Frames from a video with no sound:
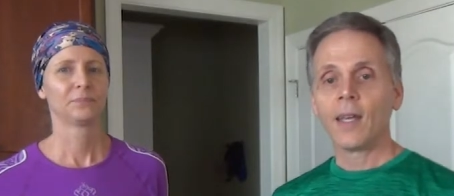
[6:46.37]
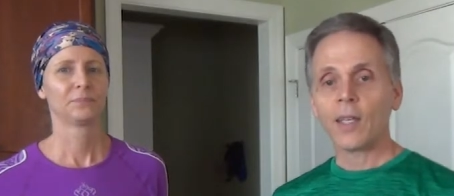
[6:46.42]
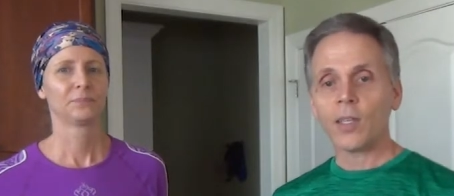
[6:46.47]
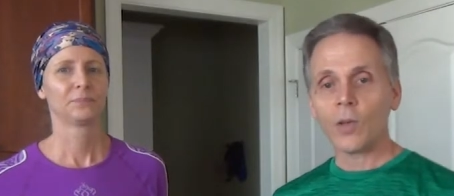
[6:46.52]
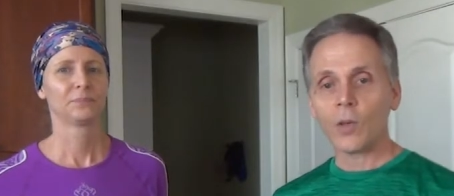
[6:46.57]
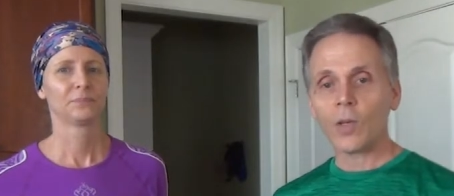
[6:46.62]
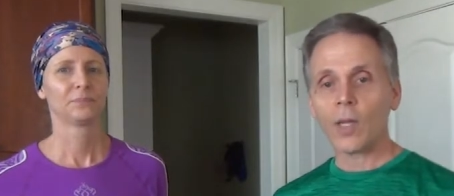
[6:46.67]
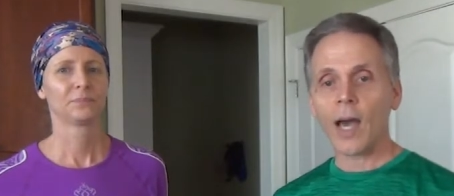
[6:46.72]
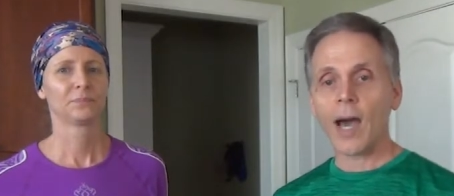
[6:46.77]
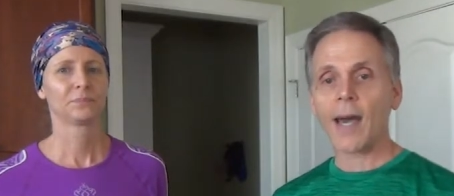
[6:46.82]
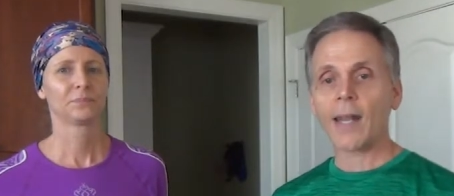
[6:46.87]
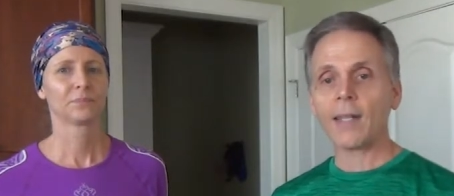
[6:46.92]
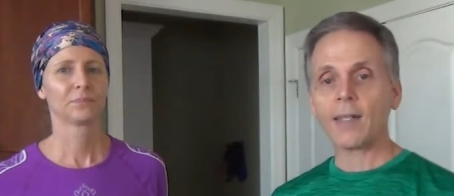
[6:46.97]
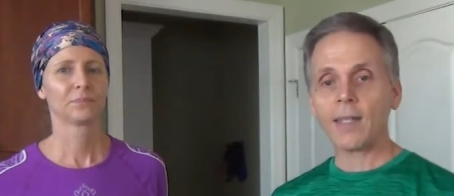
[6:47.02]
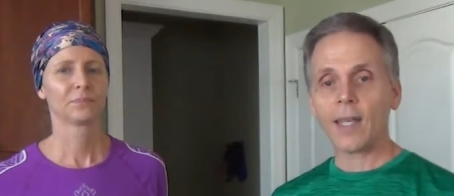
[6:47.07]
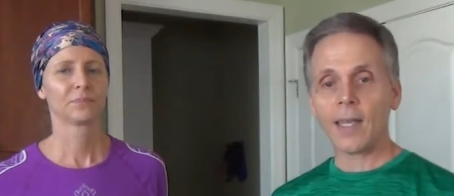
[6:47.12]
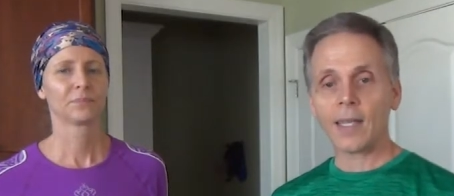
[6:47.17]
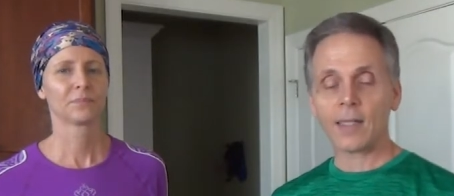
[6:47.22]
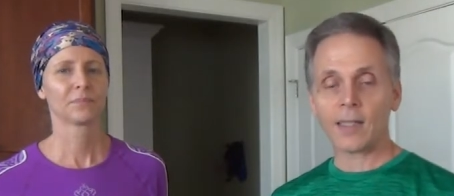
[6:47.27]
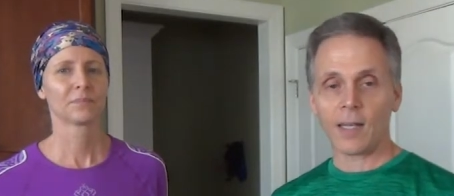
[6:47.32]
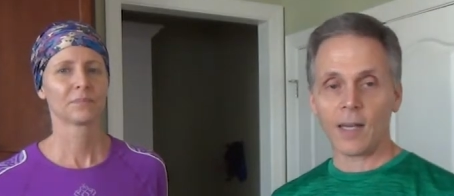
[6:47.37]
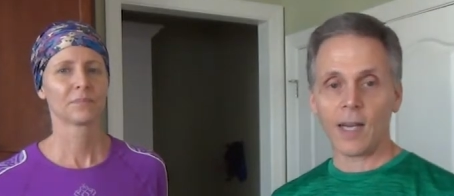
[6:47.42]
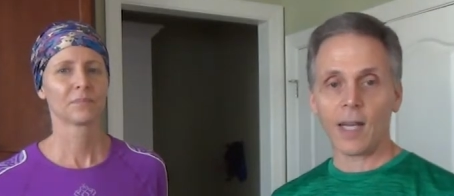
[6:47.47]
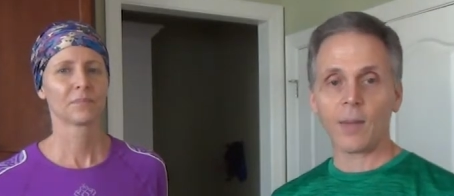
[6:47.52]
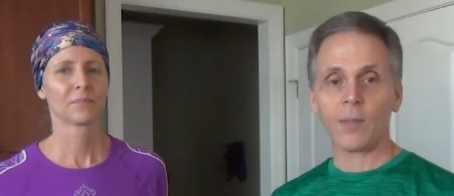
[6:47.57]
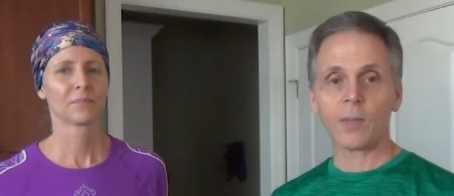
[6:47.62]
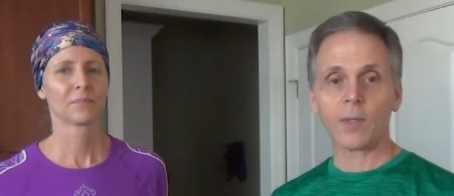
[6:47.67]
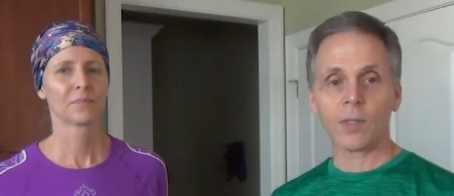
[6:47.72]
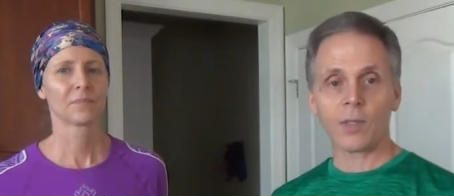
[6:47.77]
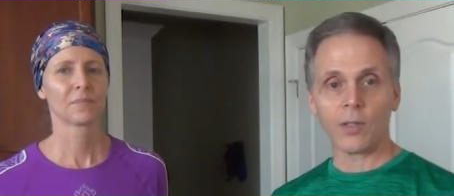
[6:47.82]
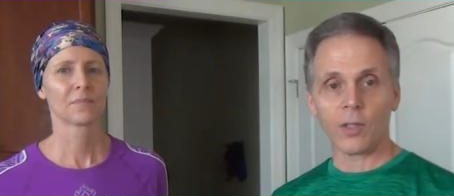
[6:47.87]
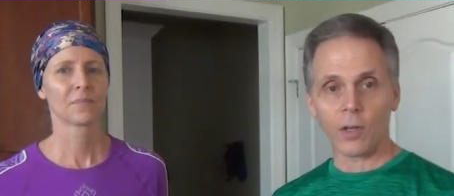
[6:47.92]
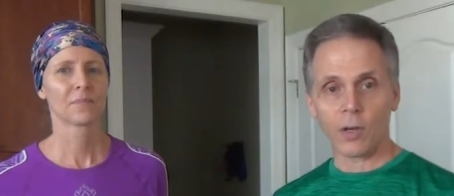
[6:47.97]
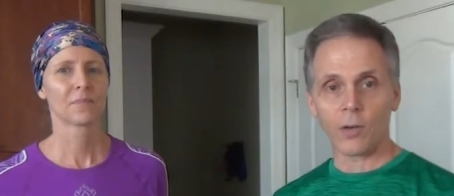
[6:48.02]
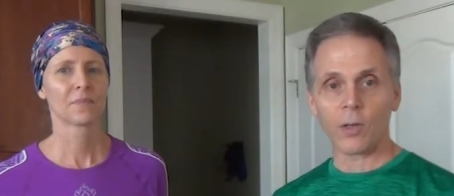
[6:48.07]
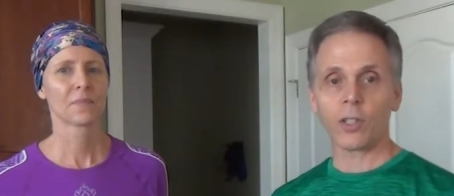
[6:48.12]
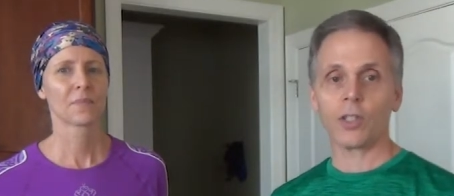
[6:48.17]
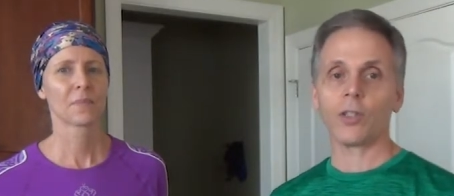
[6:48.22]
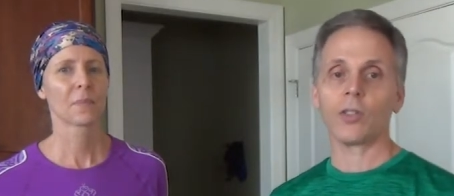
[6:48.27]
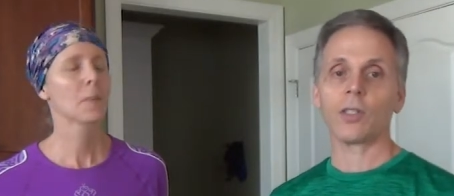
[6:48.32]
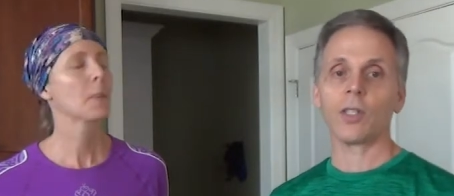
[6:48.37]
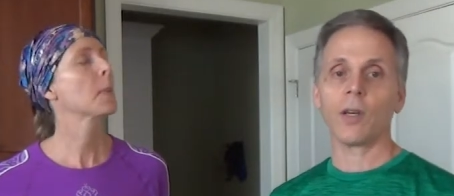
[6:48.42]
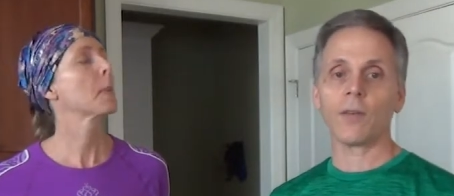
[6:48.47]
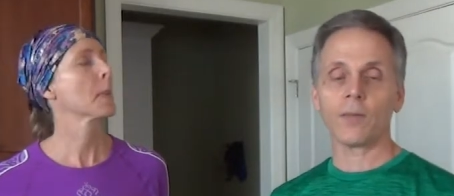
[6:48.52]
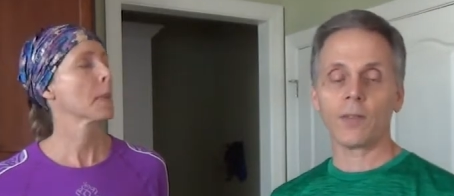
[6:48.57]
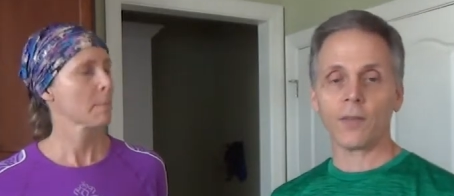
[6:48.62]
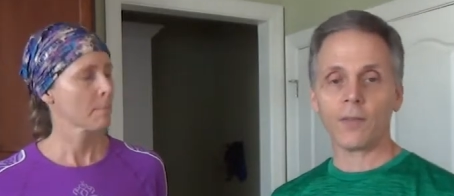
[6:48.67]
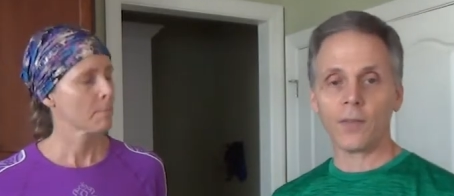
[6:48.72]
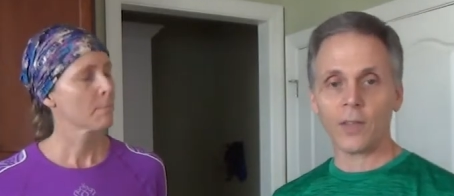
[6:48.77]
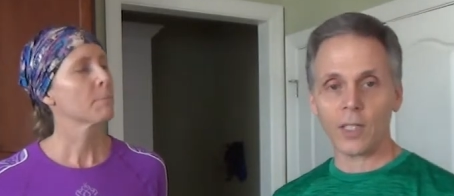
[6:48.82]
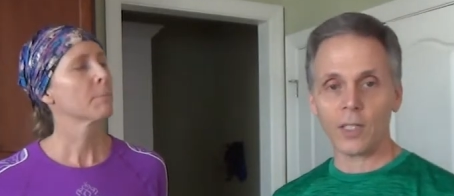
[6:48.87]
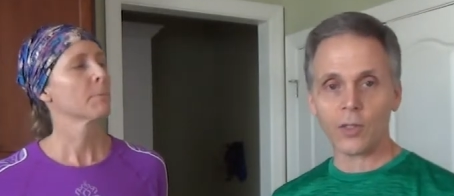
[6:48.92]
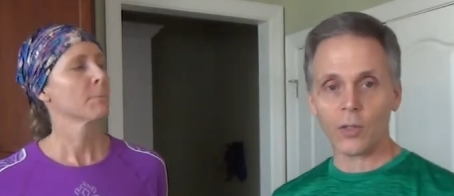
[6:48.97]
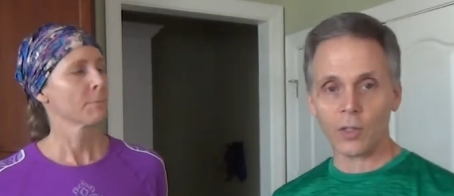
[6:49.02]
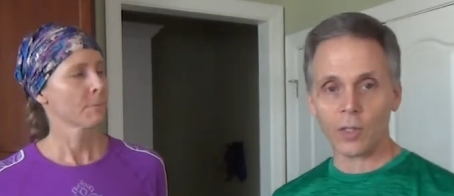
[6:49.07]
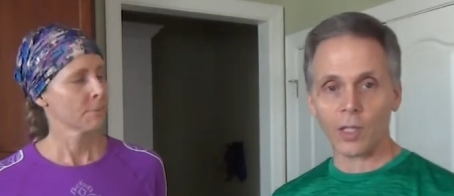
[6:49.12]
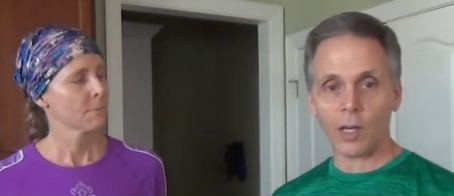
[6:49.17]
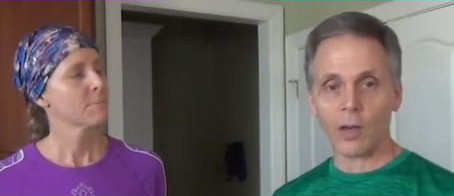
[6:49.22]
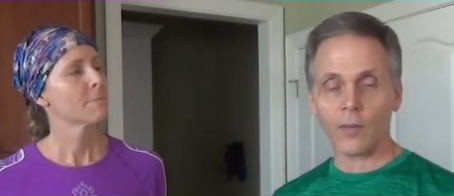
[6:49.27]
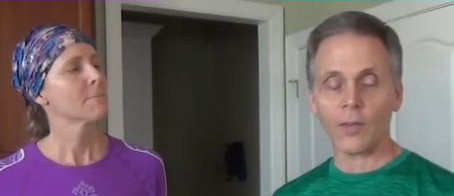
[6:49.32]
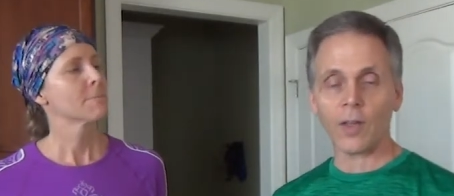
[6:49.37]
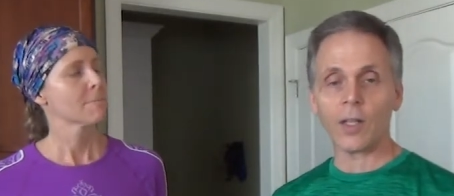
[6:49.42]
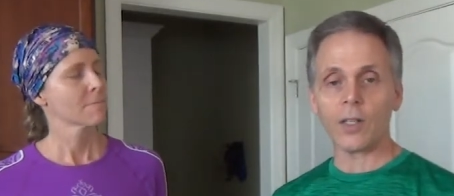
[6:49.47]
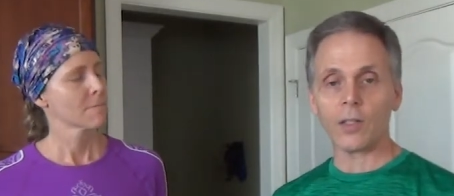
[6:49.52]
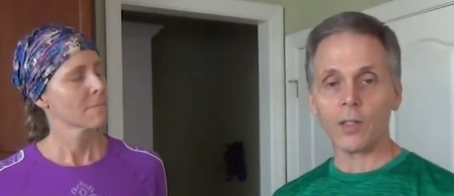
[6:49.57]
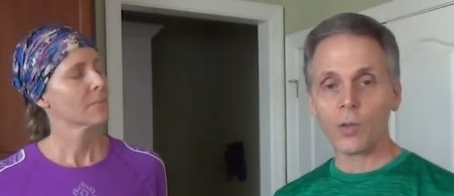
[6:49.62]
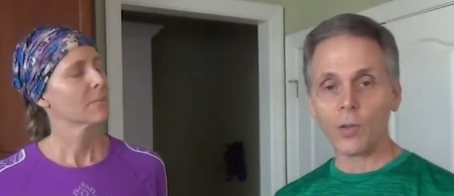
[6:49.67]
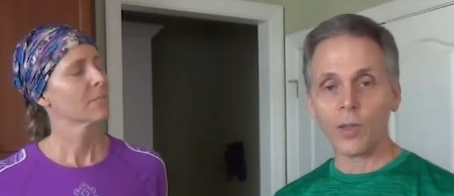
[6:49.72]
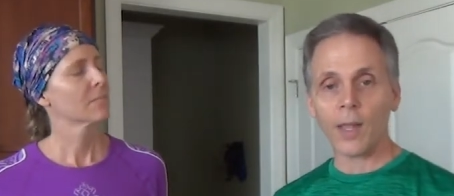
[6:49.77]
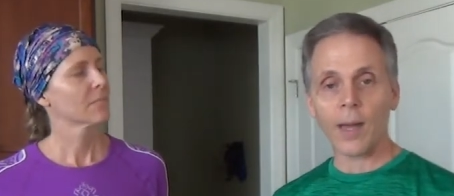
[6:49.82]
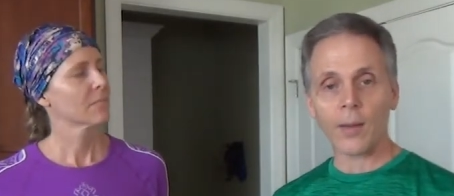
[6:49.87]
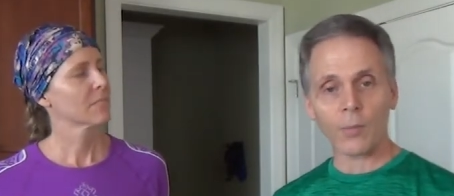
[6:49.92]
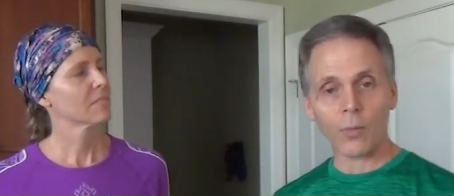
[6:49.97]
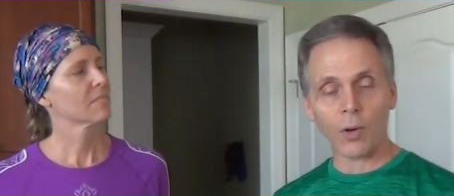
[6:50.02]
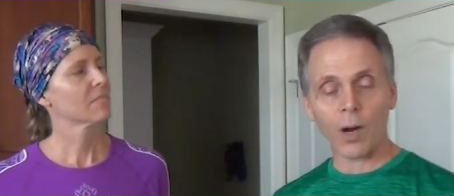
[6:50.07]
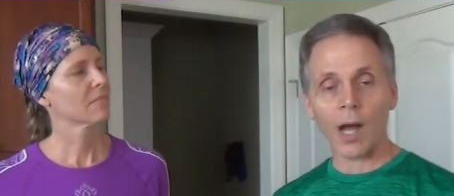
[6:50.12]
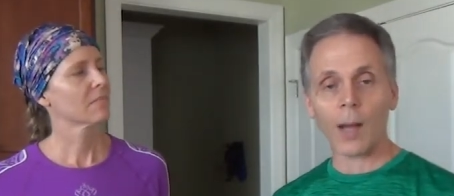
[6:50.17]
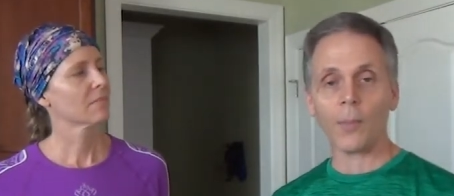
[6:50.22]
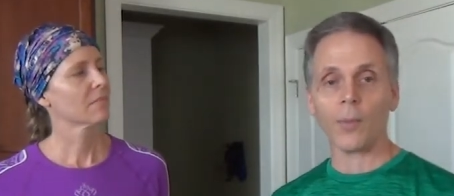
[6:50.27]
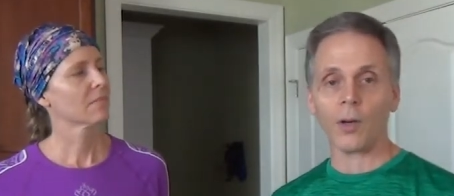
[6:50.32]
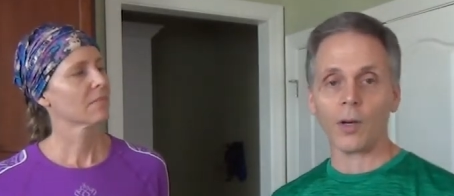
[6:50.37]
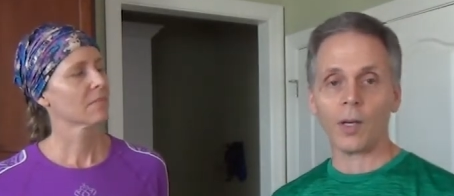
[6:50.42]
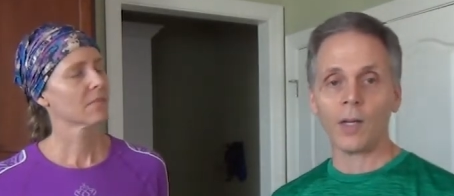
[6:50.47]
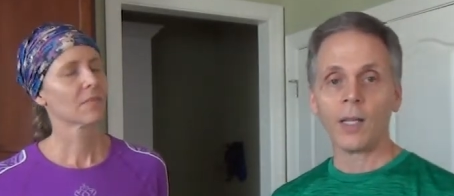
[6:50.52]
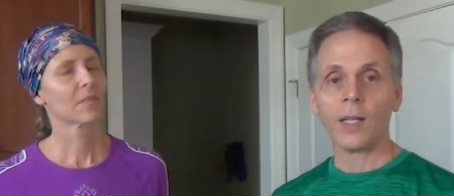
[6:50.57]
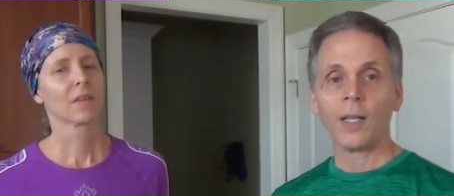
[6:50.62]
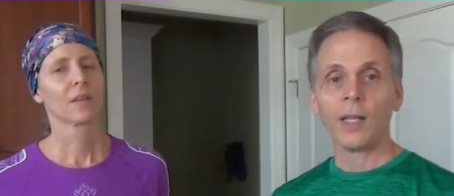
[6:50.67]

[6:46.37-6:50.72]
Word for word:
Speaker 1: you got to take time to nourish yourself, to feed yourself, and do that proper.